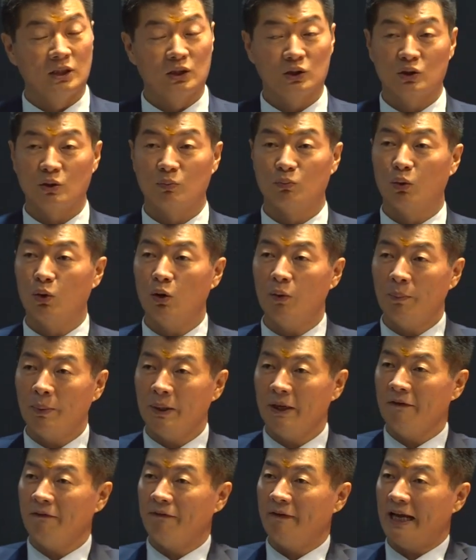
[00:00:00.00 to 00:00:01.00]
So more
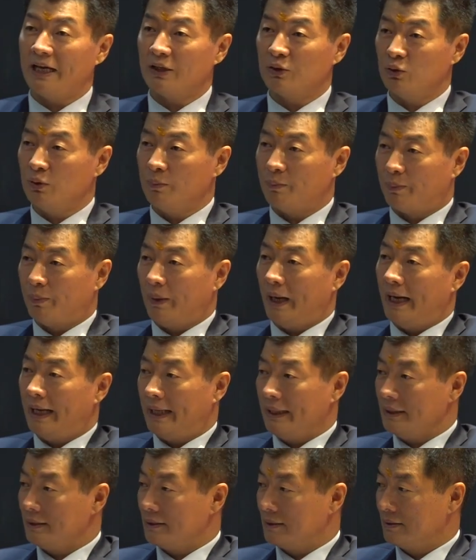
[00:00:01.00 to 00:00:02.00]
prayer flag you
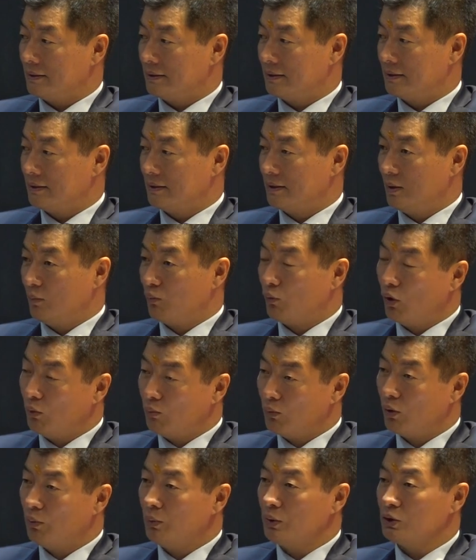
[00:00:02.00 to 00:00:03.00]
buy, more
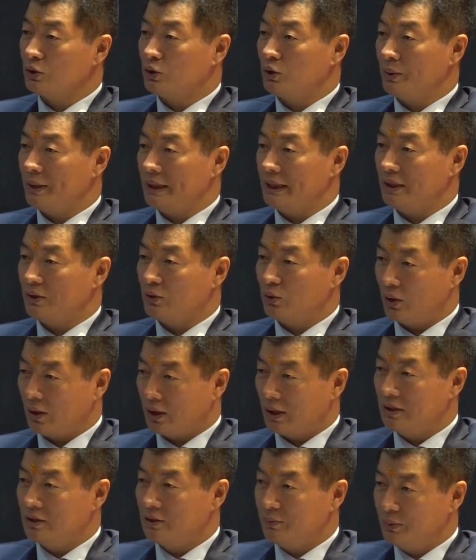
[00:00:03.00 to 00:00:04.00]
momos you eat, you're
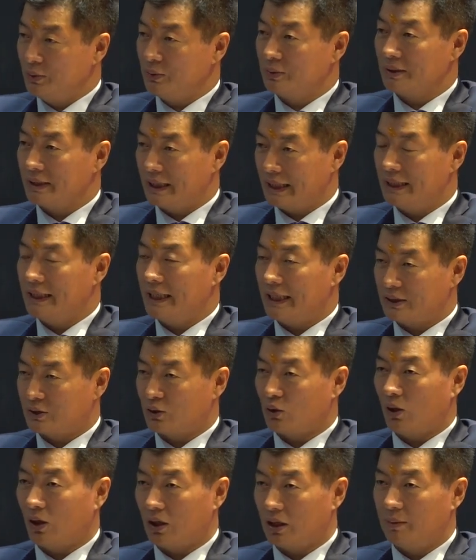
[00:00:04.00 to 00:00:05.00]
contributing to India's
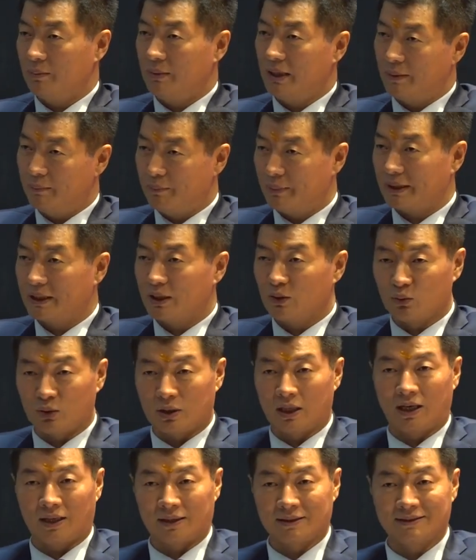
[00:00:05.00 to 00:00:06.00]
economy and bringing
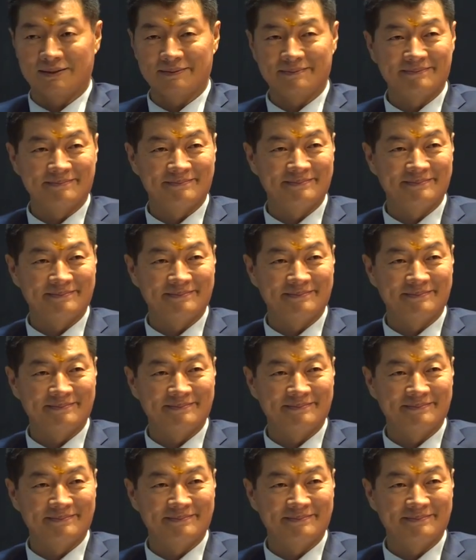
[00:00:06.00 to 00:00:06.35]
good luck.